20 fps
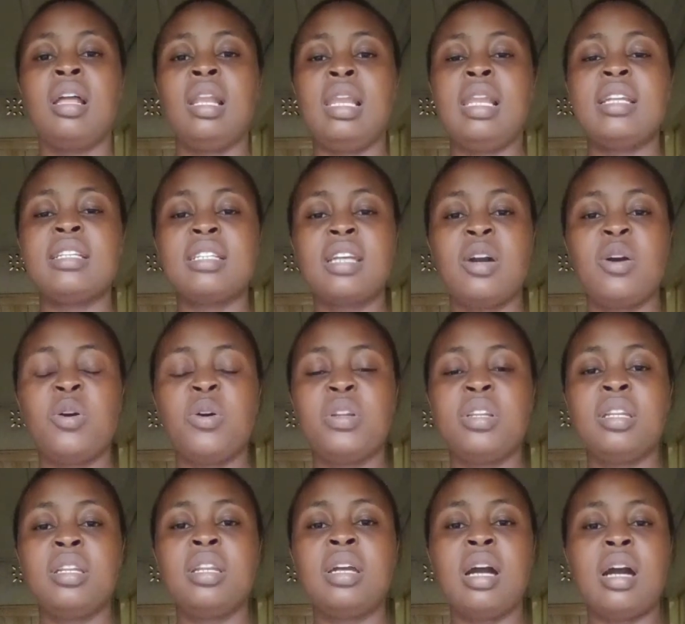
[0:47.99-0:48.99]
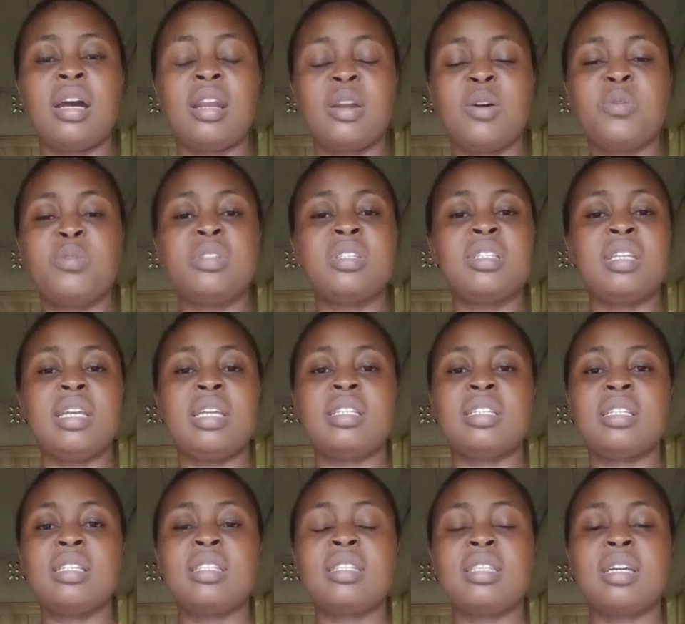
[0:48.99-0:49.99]
Later on, around
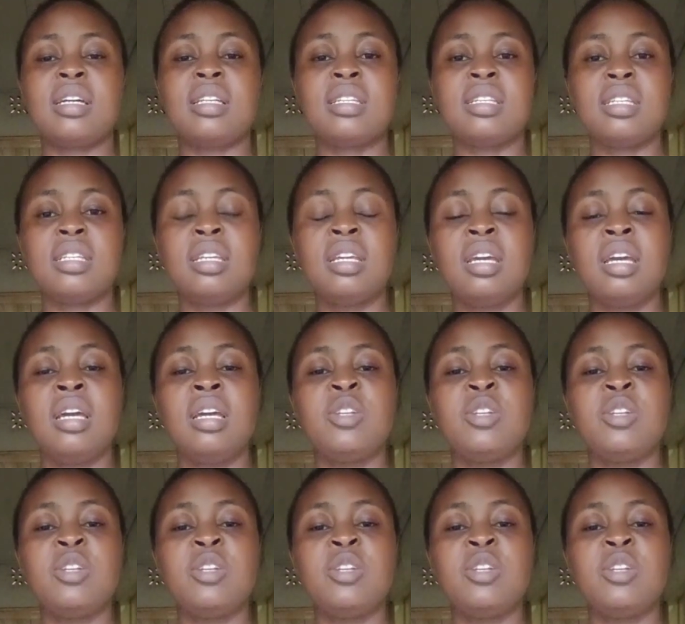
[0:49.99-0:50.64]
1830,